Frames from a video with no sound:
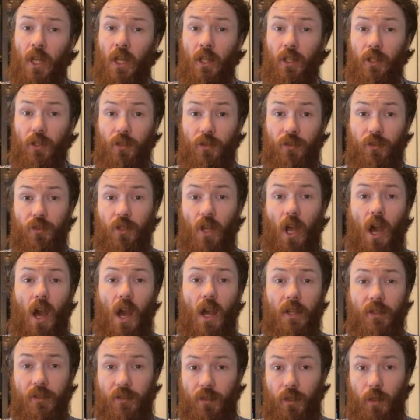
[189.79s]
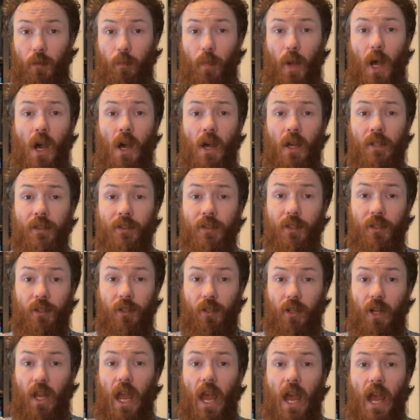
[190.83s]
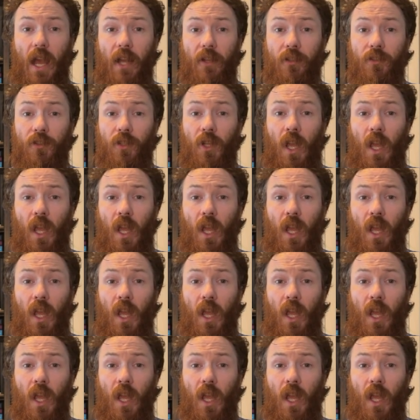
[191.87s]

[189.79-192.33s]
Your stocks, your bonds, and your cash.